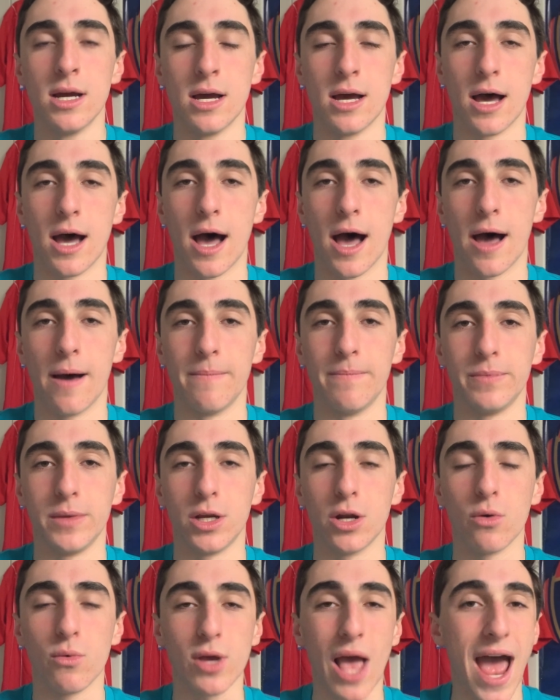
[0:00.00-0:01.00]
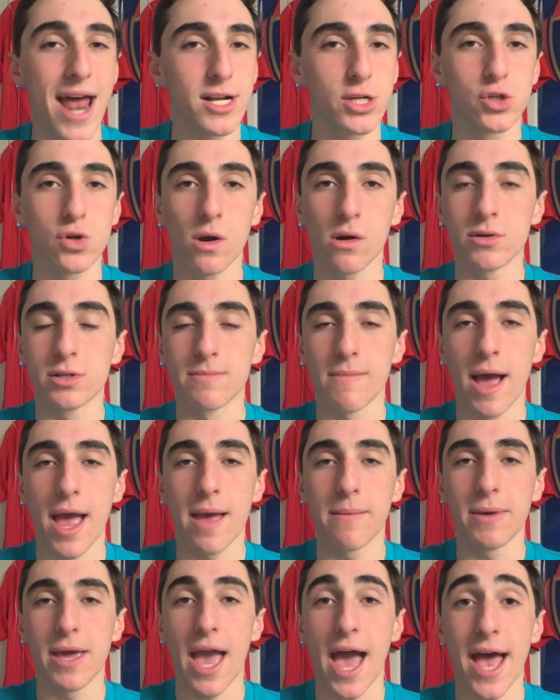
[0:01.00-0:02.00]
Um, you know, had his struggles in
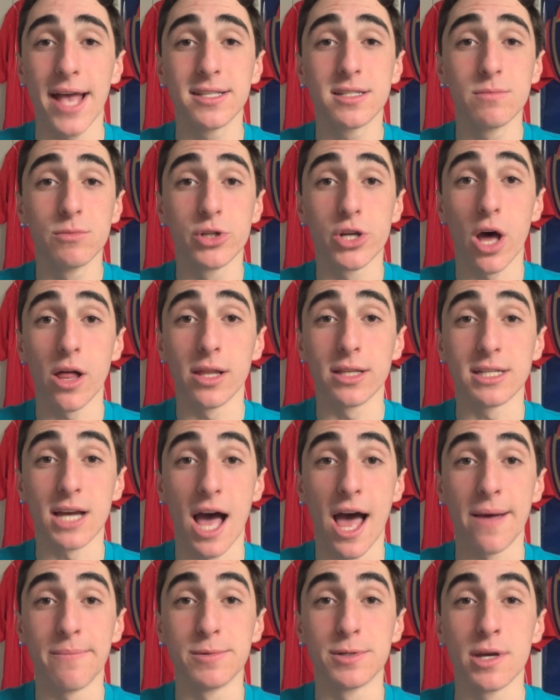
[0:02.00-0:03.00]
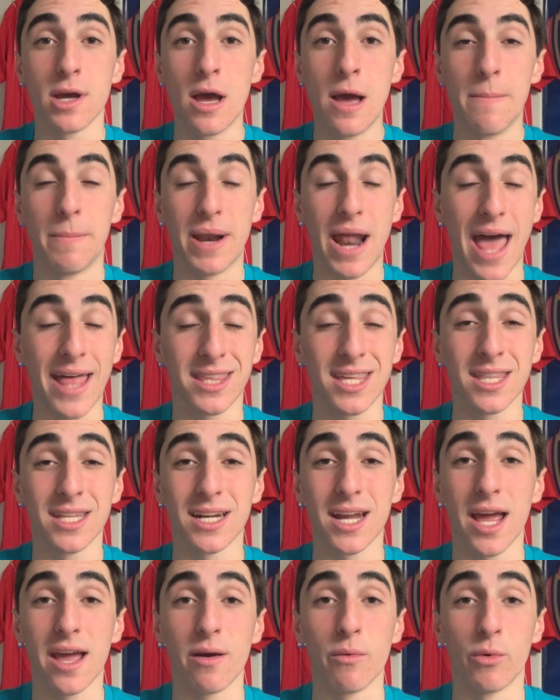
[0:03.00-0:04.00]
Miami, had some solid times, but at the end of the
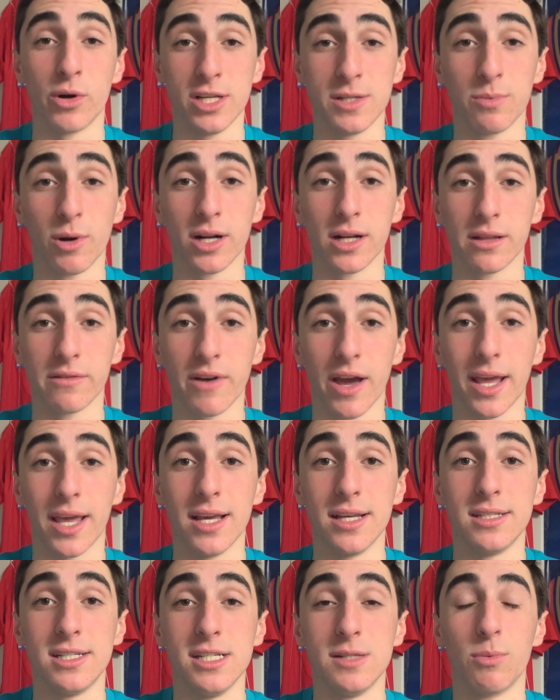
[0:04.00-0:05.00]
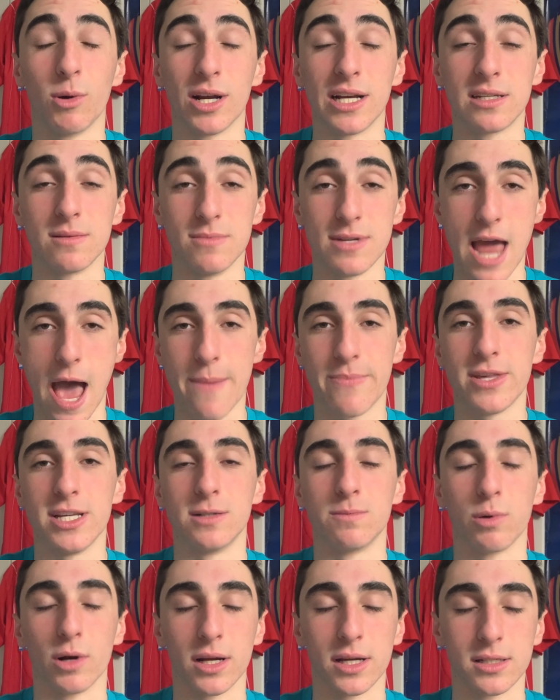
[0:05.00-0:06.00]
day, what he's bringing to the Vikings, he's bringing some depth, he's
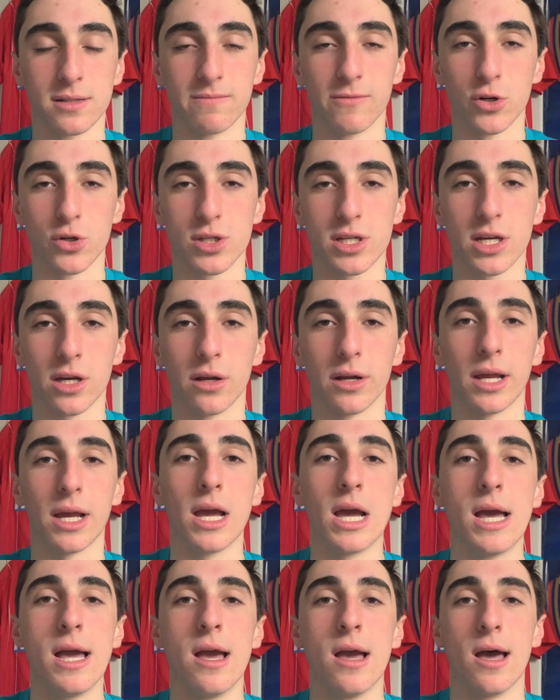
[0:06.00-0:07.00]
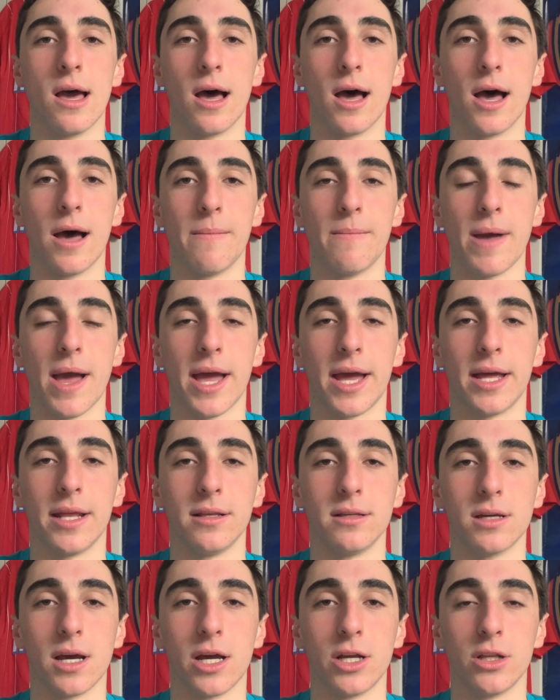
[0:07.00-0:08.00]
bringing some versatility. Um,
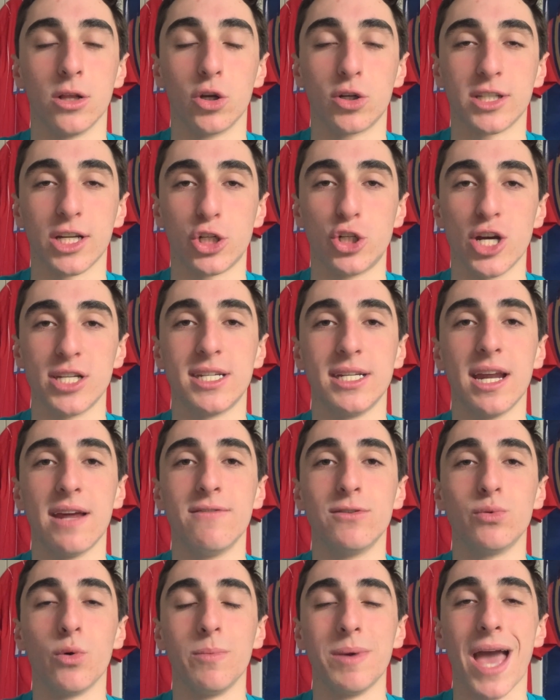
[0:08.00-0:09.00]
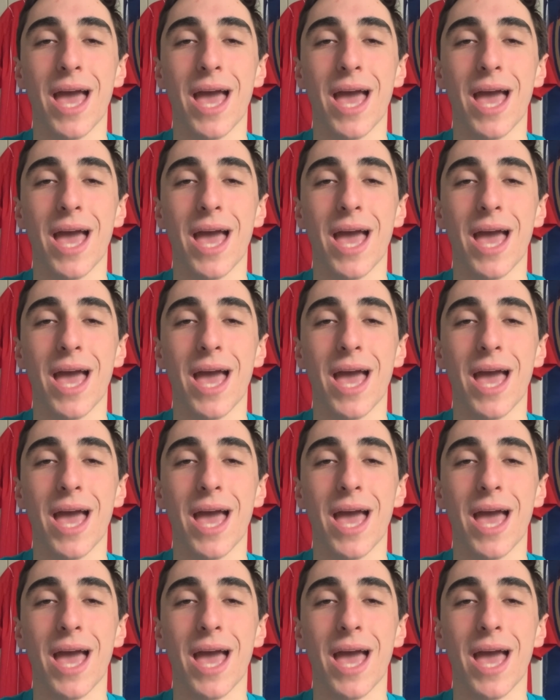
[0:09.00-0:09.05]
and uh, it looks like Jesse Davis will be